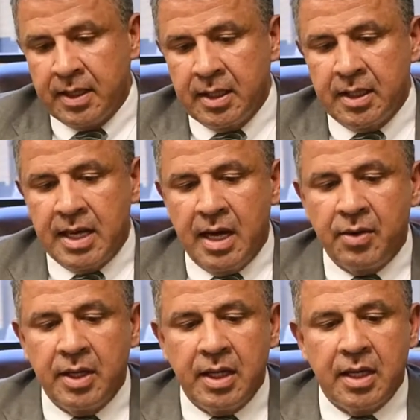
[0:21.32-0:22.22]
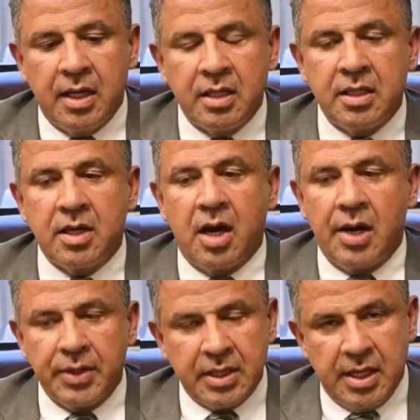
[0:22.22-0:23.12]
Now, in
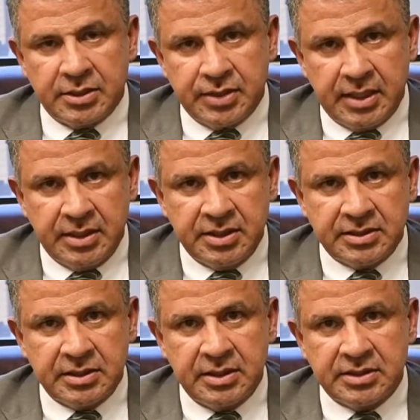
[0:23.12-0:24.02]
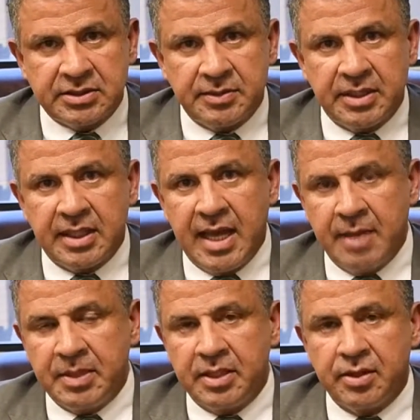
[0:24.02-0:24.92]
our contract, and this is something that
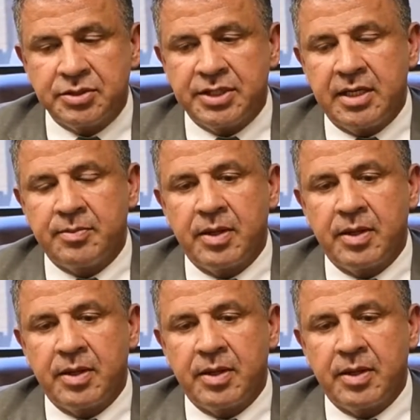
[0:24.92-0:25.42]
can be negotiated,